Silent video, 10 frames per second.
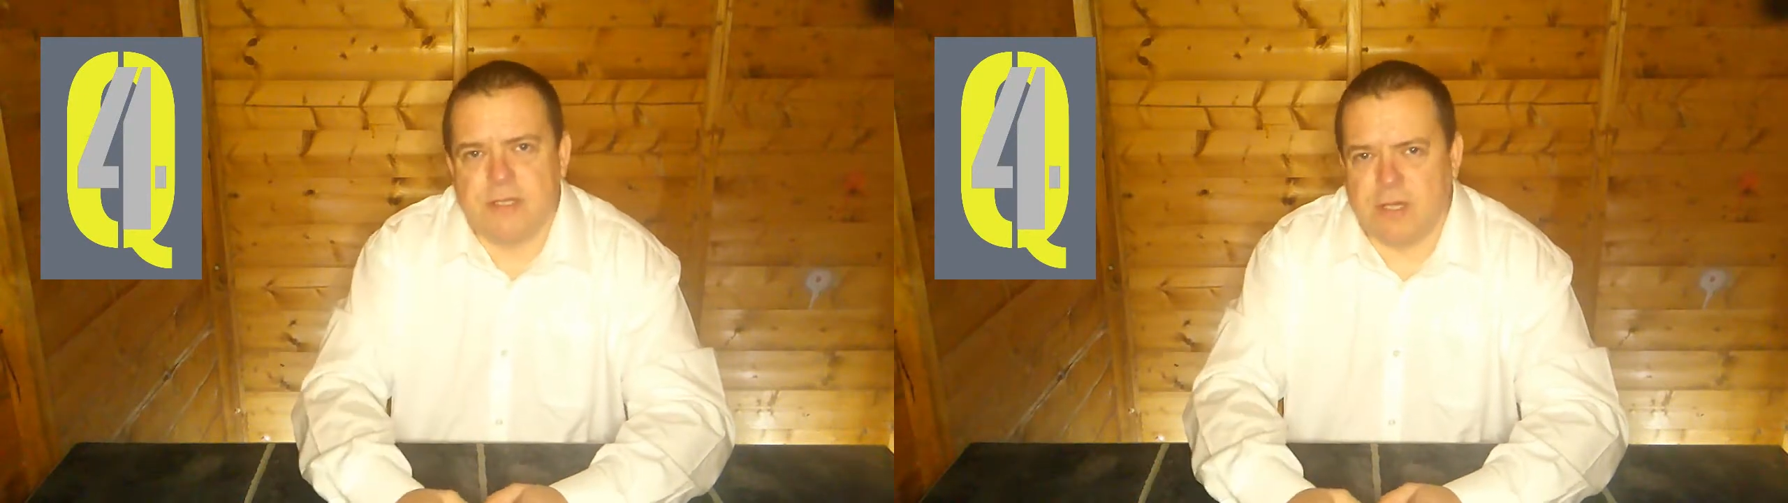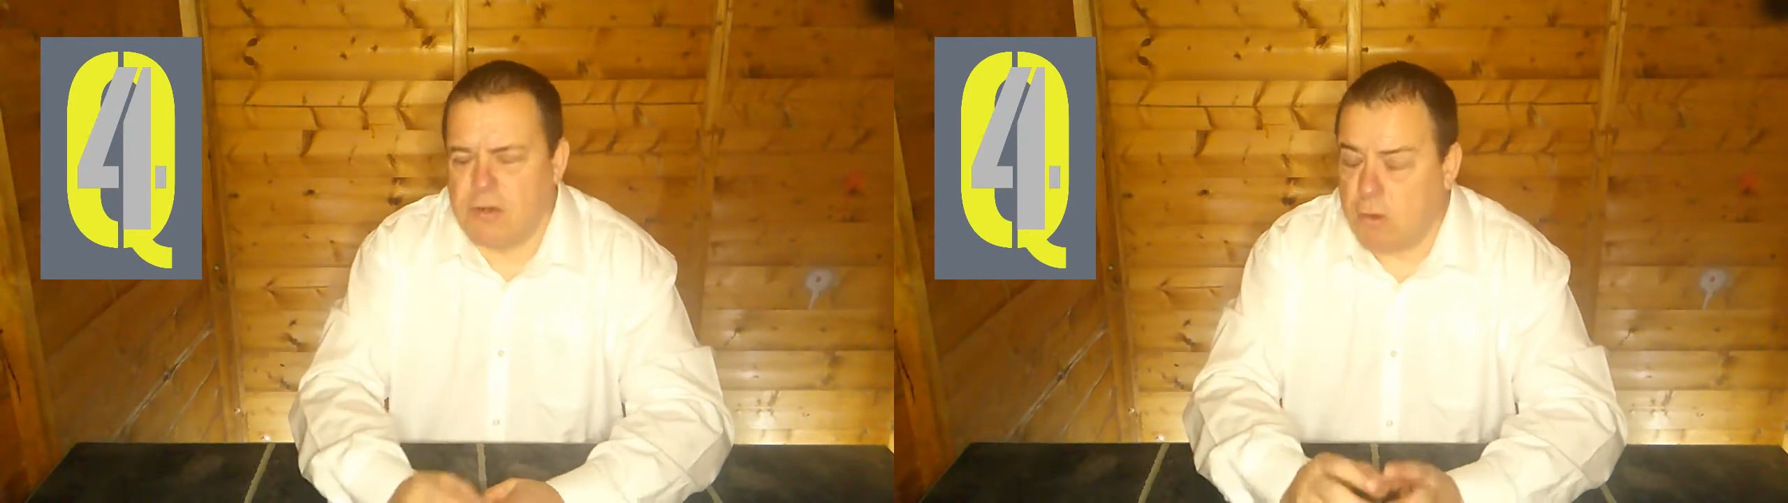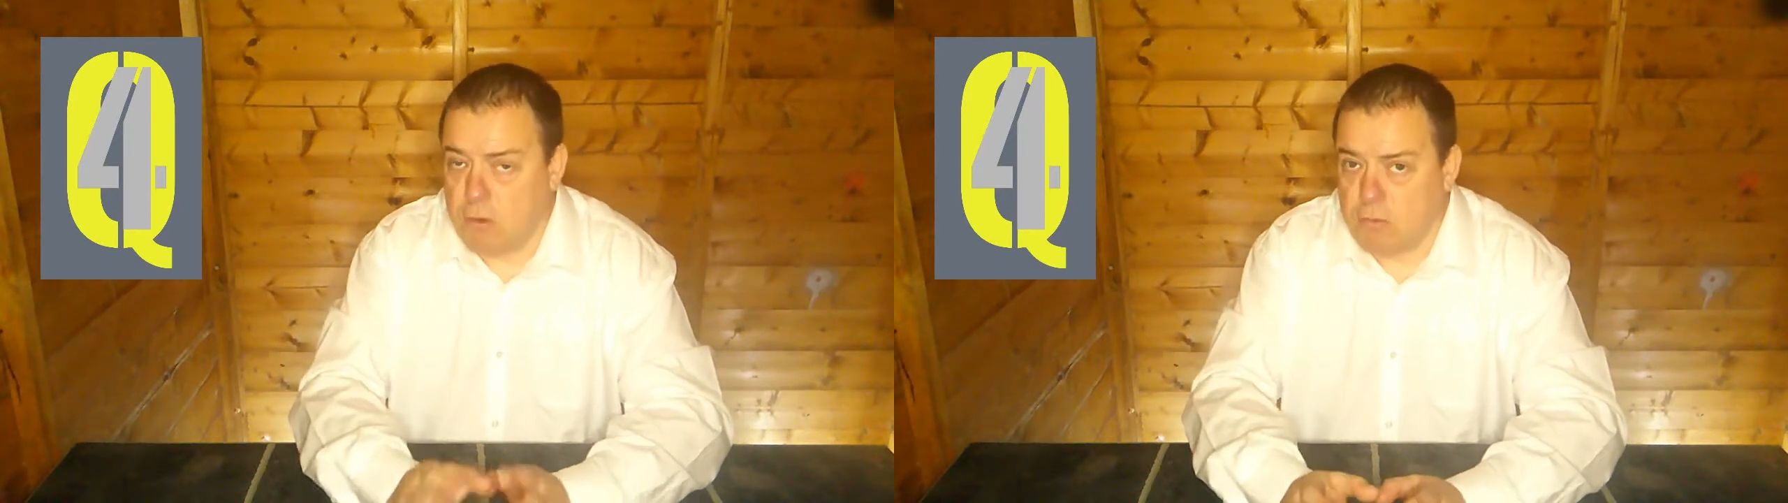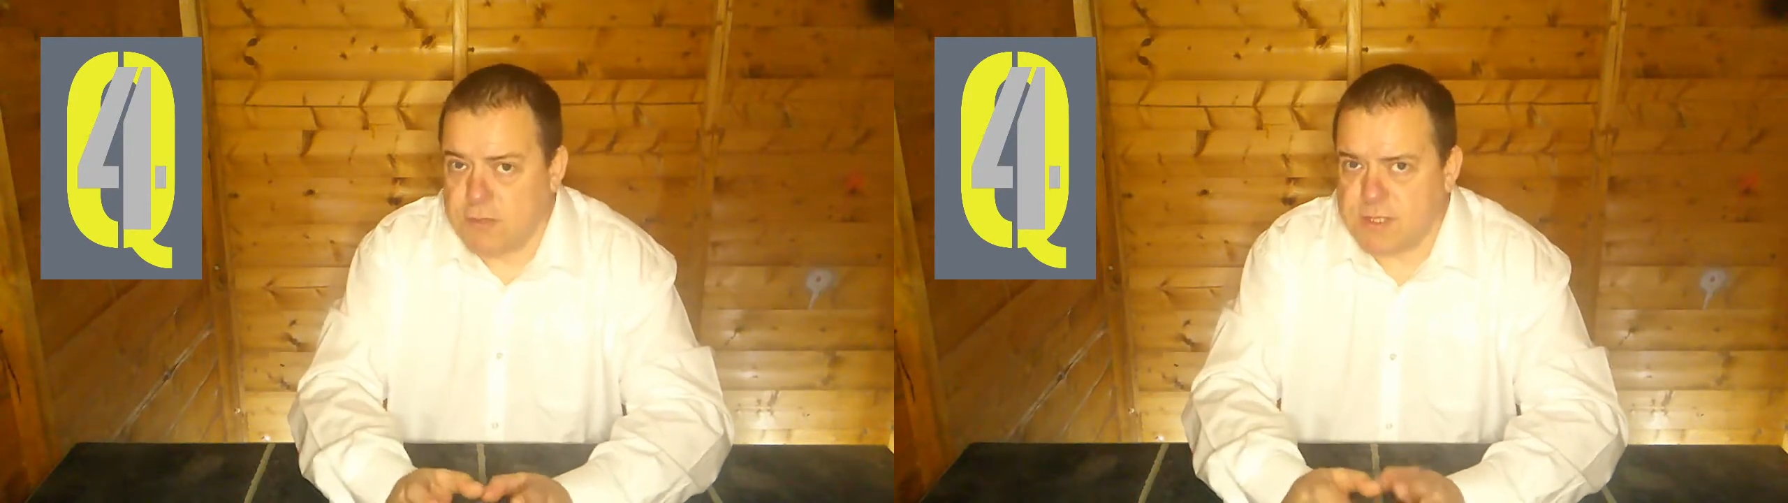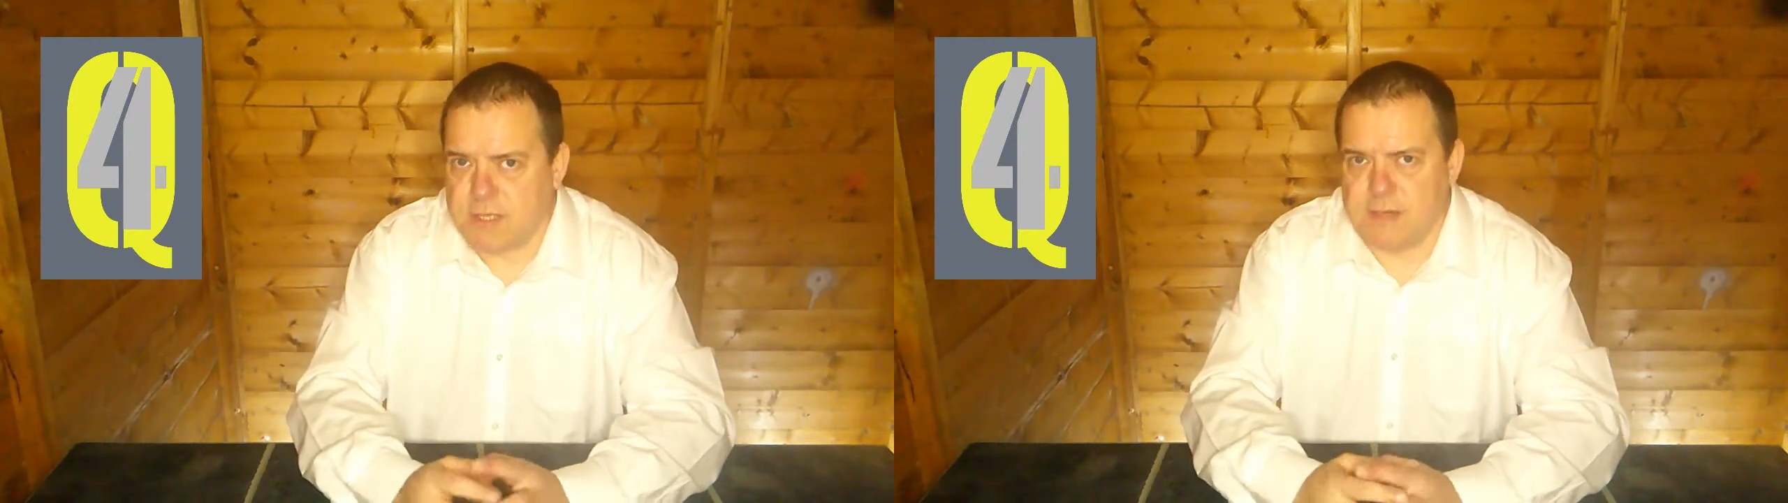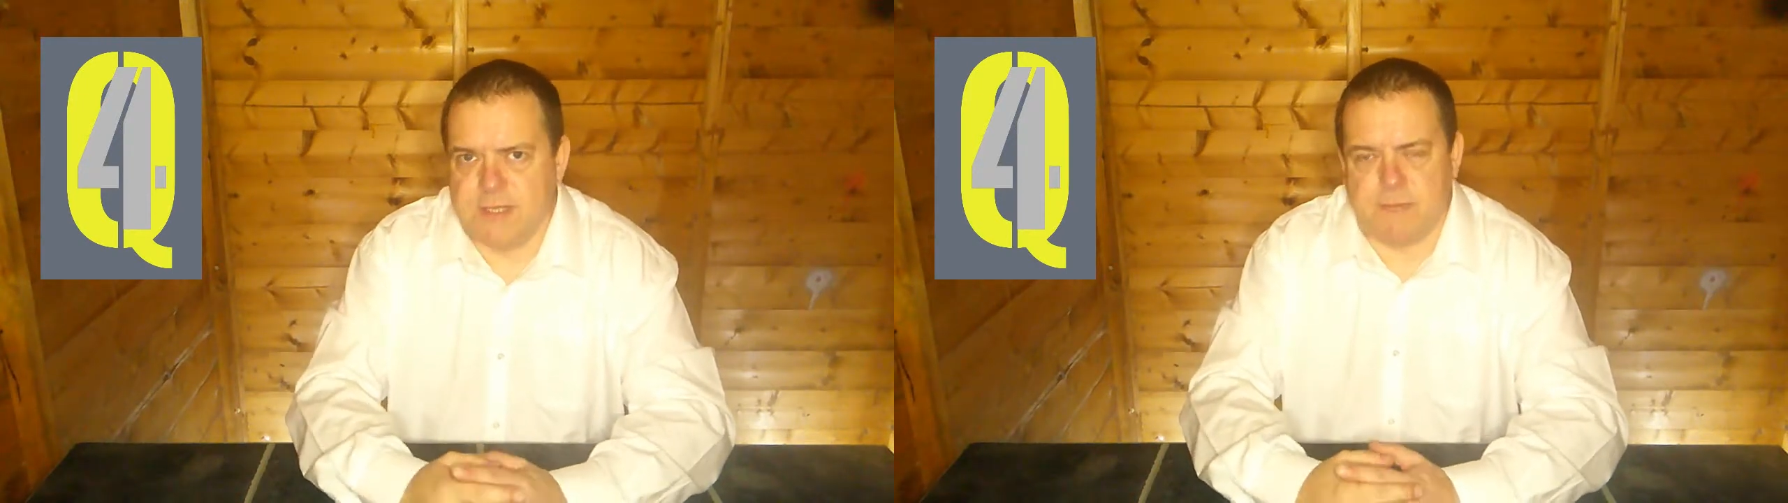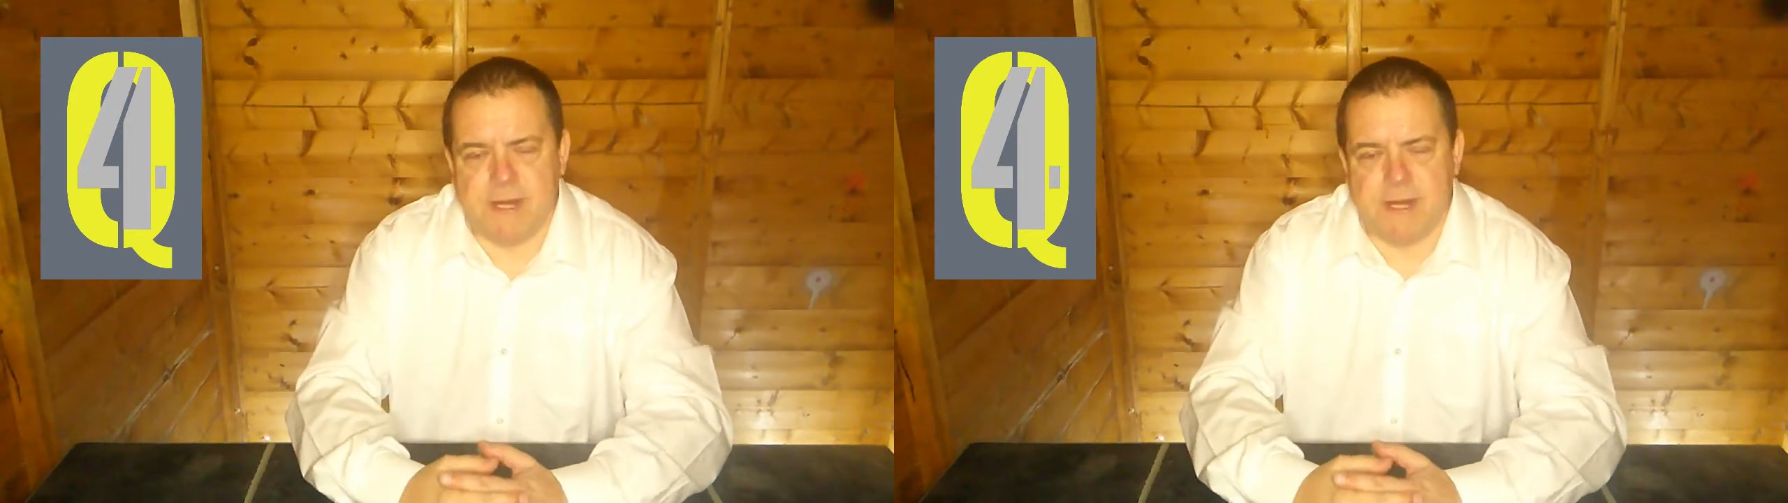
and all the time he's been